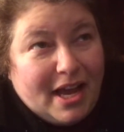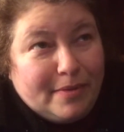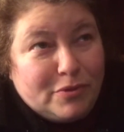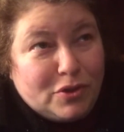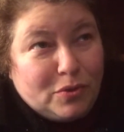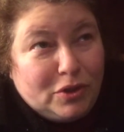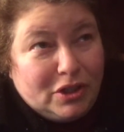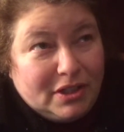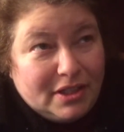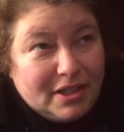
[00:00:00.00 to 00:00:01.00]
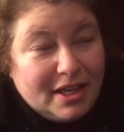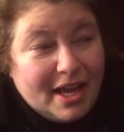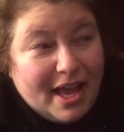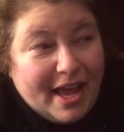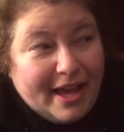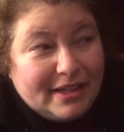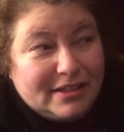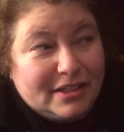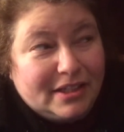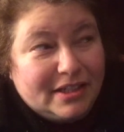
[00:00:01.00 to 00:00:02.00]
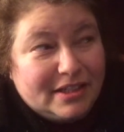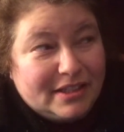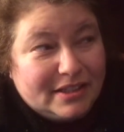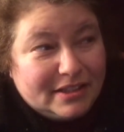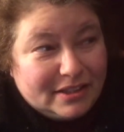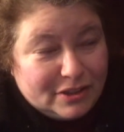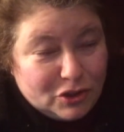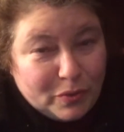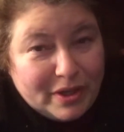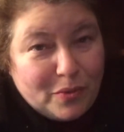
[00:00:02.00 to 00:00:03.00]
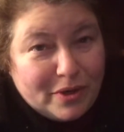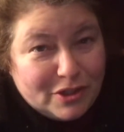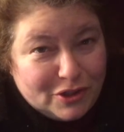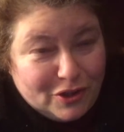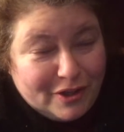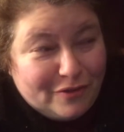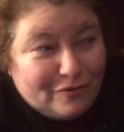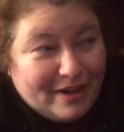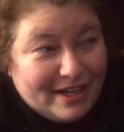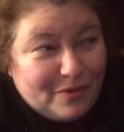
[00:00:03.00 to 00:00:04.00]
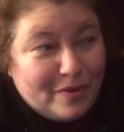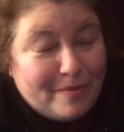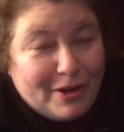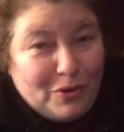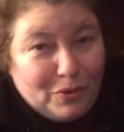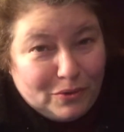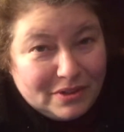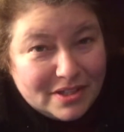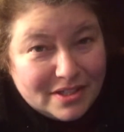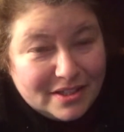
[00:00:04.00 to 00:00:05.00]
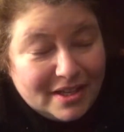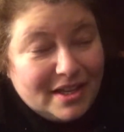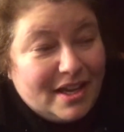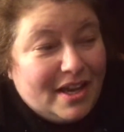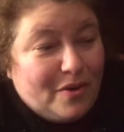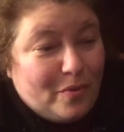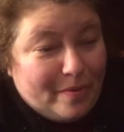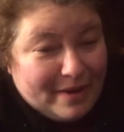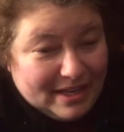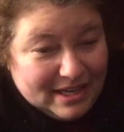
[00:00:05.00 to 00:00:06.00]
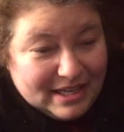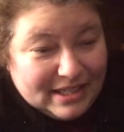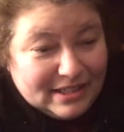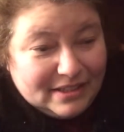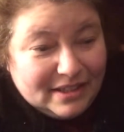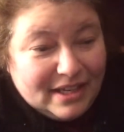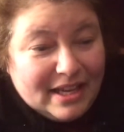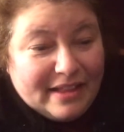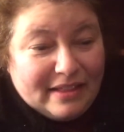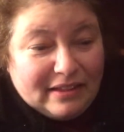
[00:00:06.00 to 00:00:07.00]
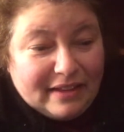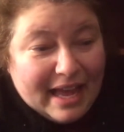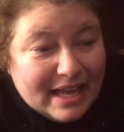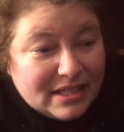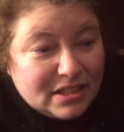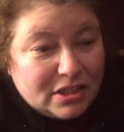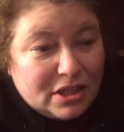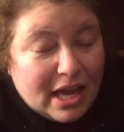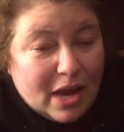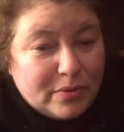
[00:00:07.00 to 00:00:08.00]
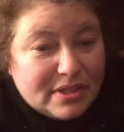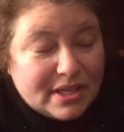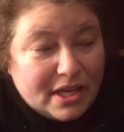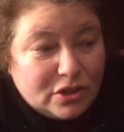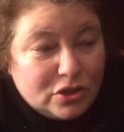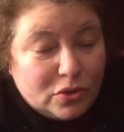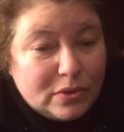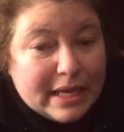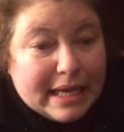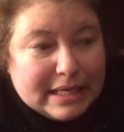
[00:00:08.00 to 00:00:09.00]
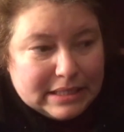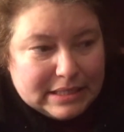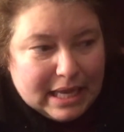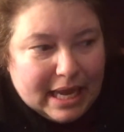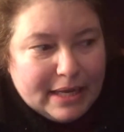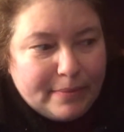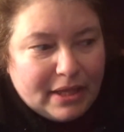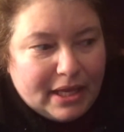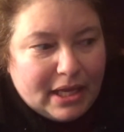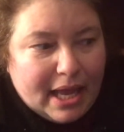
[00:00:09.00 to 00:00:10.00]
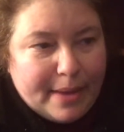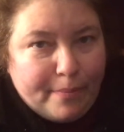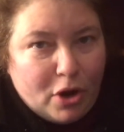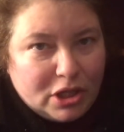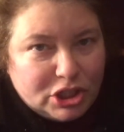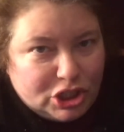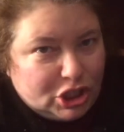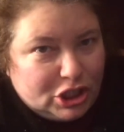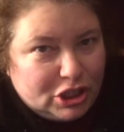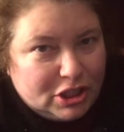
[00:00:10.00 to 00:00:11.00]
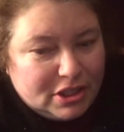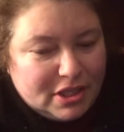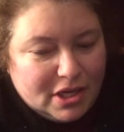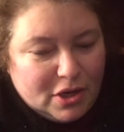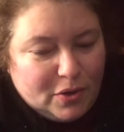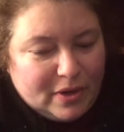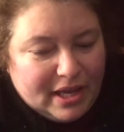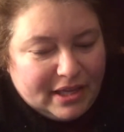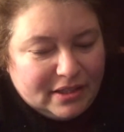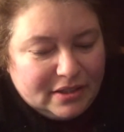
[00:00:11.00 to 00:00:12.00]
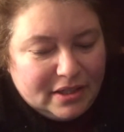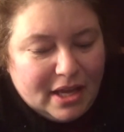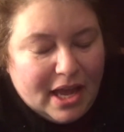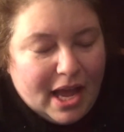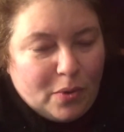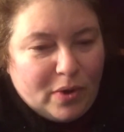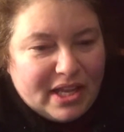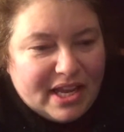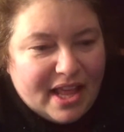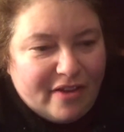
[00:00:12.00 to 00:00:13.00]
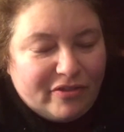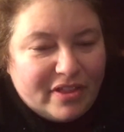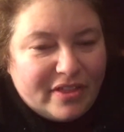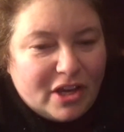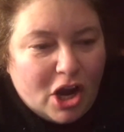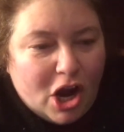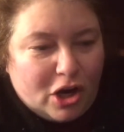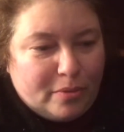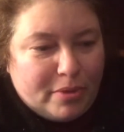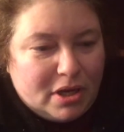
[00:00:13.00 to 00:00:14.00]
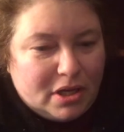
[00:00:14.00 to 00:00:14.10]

I am so good at doing what is good and right with my goals, with my eating, the last, I would say, two days, I am like a monster. Okay? I want to eat everything carb.